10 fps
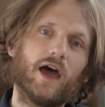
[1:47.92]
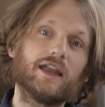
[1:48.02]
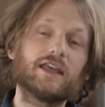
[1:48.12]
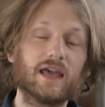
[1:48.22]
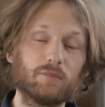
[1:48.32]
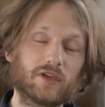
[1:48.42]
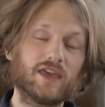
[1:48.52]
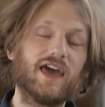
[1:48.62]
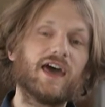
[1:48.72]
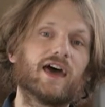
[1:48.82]
And he came to
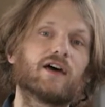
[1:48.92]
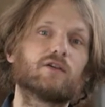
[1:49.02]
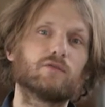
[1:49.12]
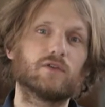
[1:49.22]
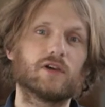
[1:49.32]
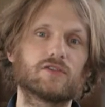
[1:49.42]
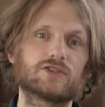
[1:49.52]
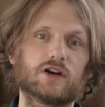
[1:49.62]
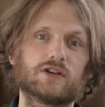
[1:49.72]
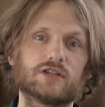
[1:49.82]
care for his
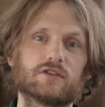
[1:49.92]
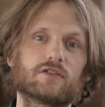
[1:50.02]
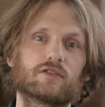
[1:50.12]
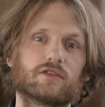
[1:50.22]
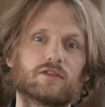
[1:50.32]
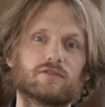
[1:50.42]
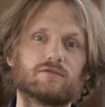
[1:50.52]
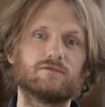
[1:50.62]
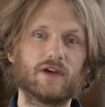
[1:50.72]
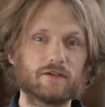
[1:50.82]
charges
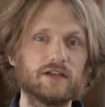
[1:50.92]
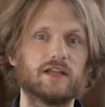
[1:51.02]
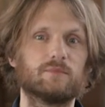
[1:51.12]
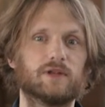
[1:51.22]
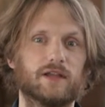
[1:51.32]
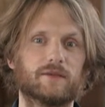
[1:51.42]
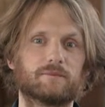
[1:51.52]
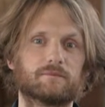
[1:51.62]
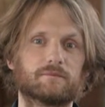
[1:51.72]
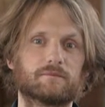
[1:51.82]
very deeply.
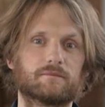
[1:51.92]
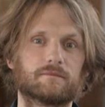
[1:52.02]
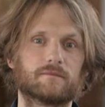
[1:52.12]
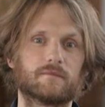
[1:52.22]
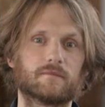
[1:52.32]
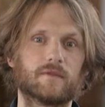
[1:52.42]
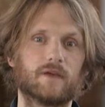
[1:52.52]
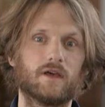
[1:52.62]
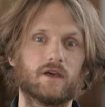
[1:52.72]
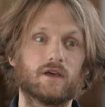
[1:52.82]

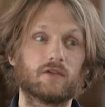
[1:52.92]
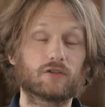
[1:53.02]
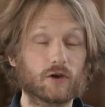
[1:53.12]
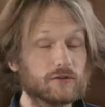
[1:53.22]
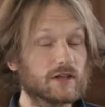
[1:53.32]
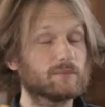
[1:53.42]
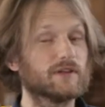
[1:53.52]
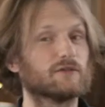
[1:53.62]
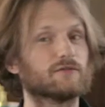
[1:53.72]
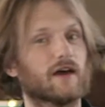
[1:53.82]
So
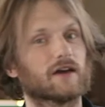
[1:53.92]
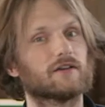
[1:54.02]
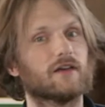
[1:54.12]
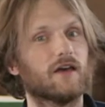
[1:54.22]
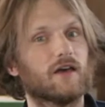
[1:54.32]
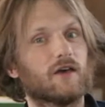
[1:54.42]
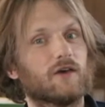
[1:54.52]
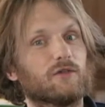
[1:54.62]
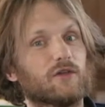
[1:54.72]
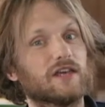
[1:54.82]
deeply, in fact,
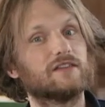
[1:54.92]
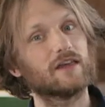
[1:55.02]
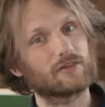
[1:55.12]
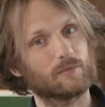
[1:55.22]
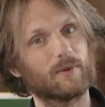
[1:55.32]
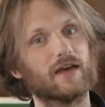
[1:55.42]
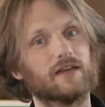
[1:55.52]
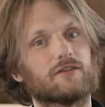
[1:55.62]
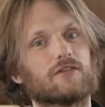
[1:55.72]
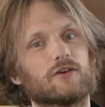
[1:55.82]
that he
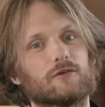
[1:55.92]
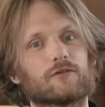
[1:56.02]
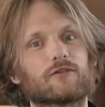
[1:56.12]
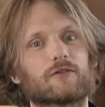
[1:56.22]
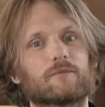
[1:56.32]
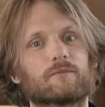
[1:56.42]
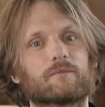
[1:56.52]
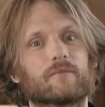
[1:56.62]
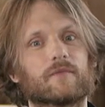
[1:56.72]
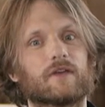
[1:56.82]
disobeyed Zeus.
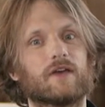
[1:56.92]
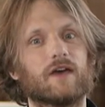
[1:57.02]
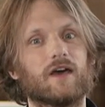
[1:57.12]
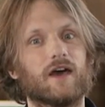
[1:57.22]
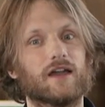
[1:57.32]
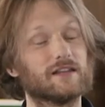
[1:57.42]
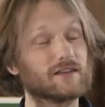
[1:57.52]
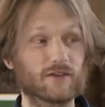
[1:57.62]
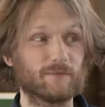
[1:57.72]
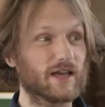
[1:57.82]
And he
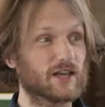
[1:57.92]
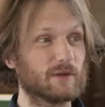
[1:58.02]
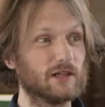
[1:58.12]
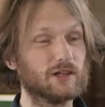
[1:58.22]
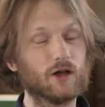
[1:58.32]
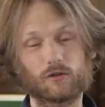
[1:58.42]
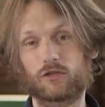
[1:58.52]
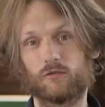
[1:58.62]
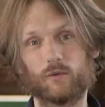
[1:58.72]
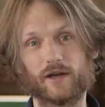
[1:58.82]
disobeyed him in
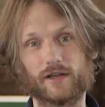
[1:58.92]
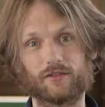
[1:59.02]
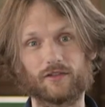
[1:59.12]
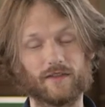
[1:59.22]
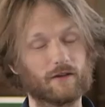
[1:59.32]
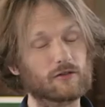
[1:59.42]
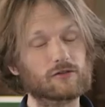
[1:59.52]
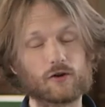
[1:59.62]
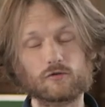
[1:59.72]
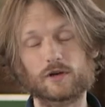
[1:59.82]
lots of ways. And there are
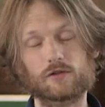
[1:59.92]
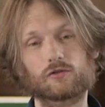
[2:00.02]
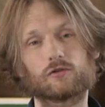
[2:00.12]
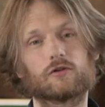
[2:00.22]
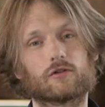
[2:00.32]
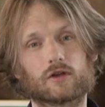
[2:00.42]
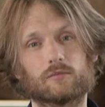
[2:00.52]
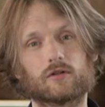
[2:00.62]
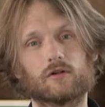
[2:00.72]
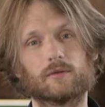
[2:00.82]
so many stories that could
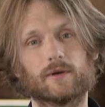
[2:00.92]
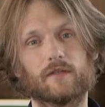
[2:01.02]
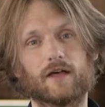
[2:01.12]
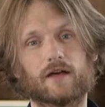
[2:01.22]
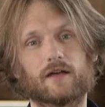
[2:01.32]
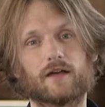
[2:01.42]
be told about that.